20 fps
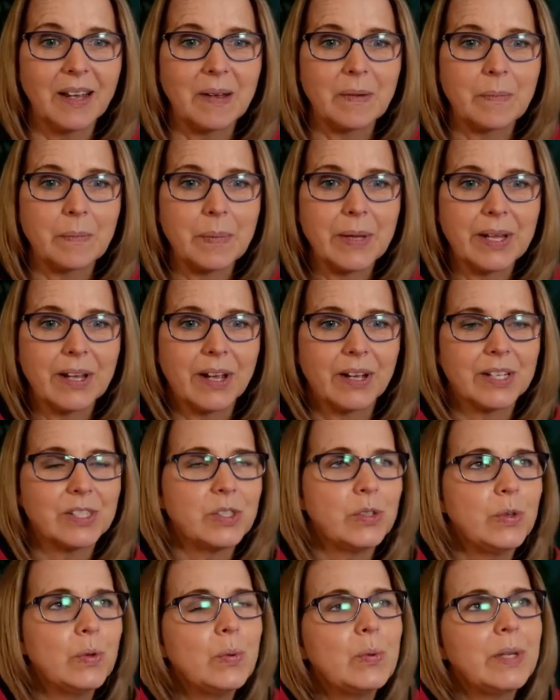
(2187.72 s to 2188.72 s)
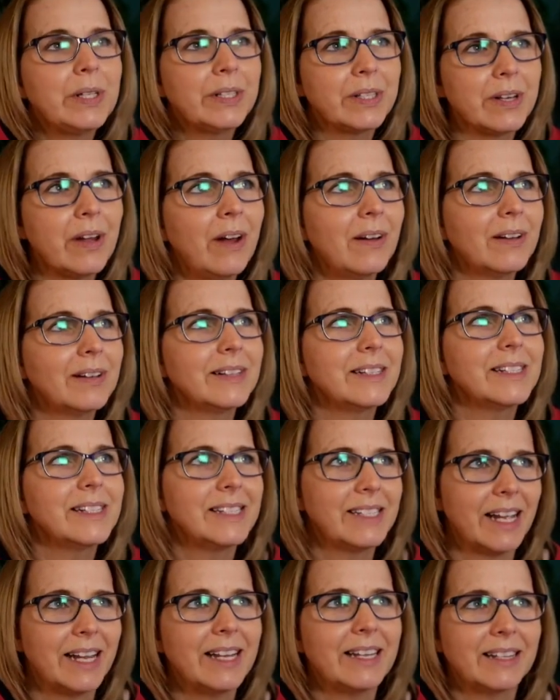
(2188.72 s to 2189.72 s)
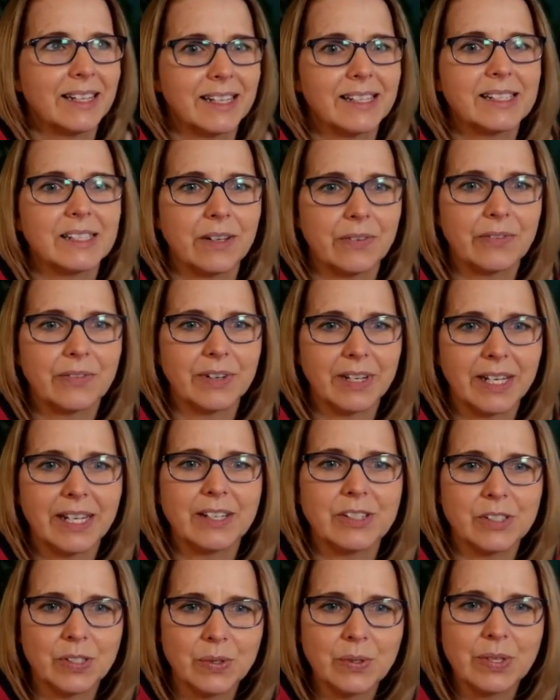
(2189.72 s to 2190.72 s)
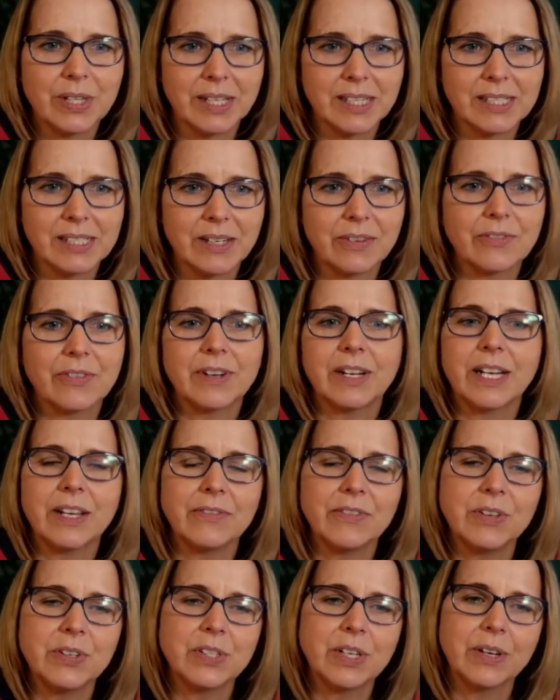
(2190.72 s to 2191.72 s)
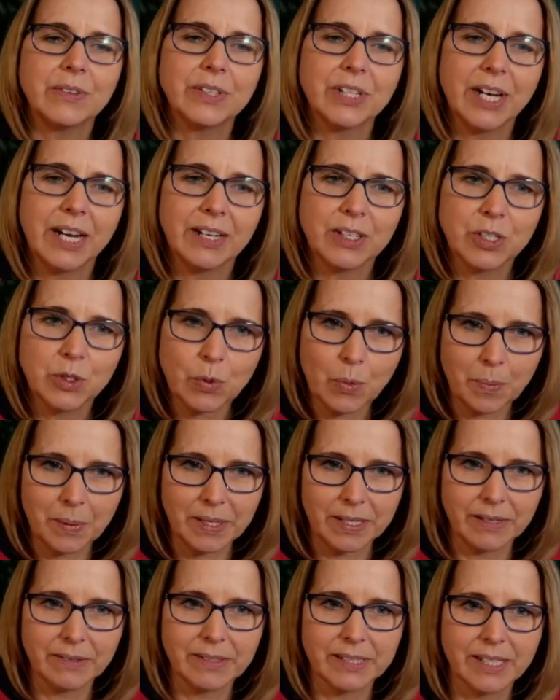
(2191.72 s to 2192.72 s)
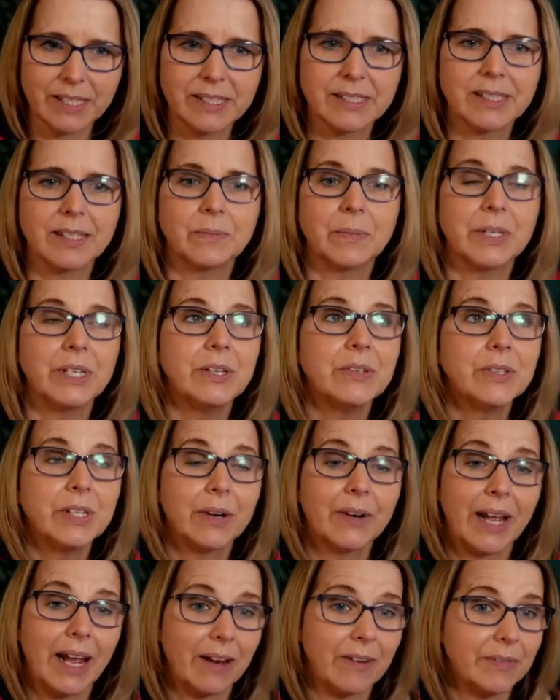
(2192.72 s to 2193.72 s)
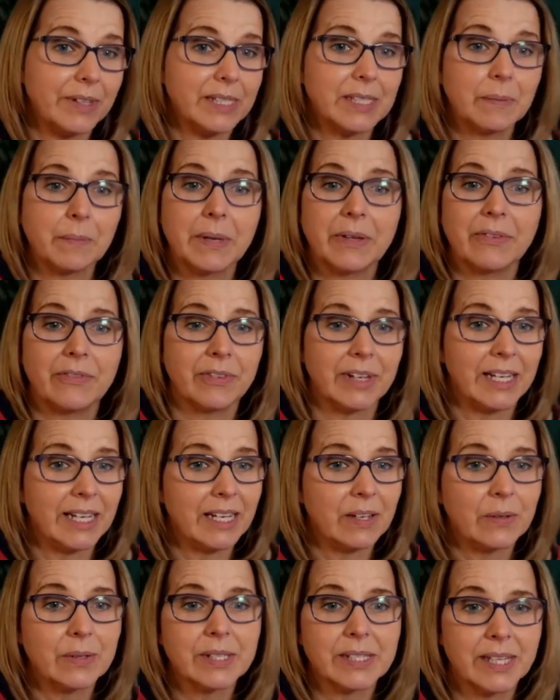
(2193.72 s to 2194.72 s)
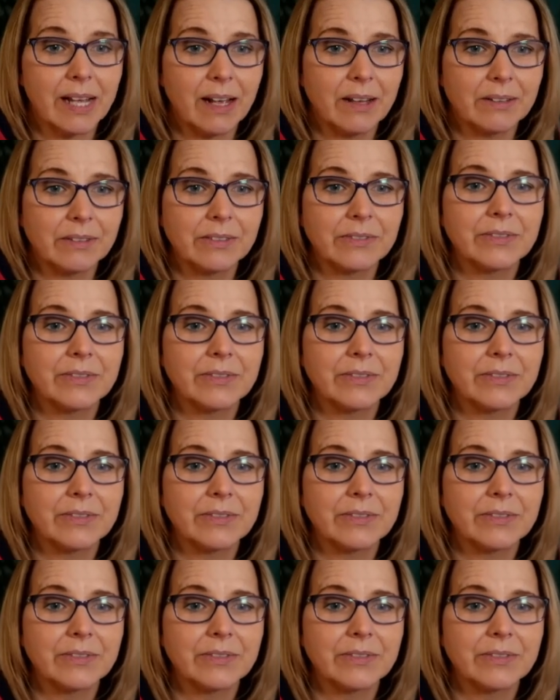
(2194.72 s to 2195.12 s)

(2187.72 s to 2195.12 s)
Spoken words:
because you will not say things differently and do things differently if you don't change your belief system and you don't have this epiphany yourself.